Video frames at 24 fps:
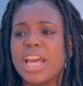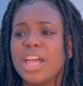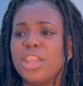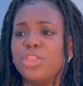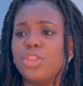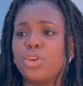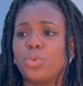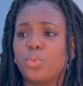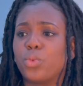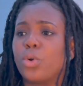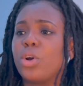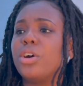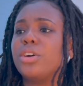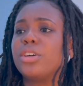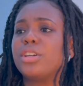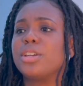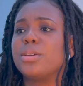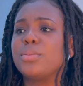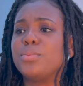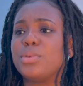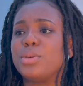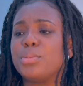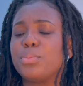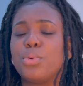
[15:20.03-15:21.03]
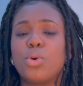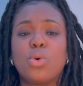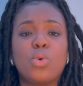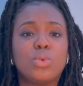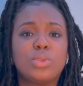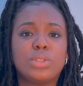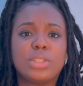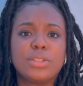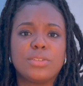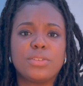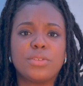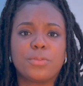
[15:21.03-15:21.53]
the rug can be
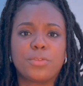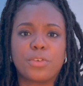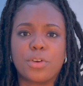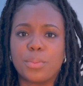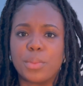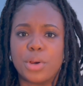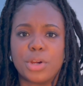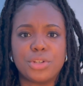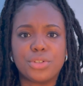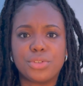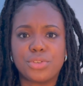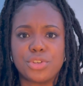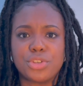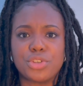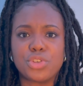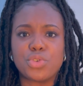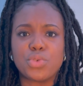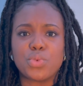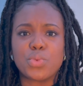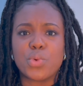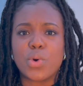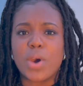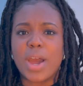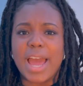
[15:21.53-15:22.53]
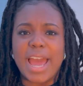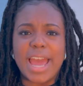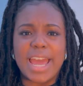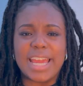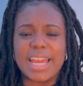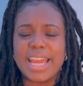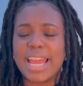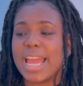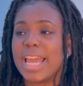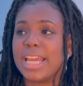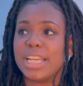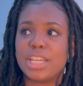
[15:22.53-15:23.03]
pulled from under you
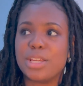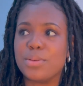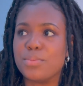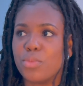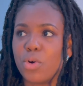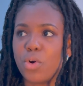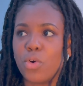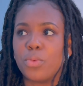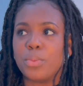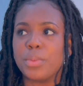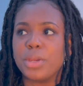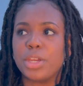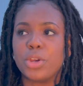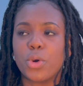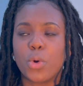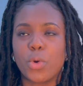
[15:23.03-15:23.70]
at any moment,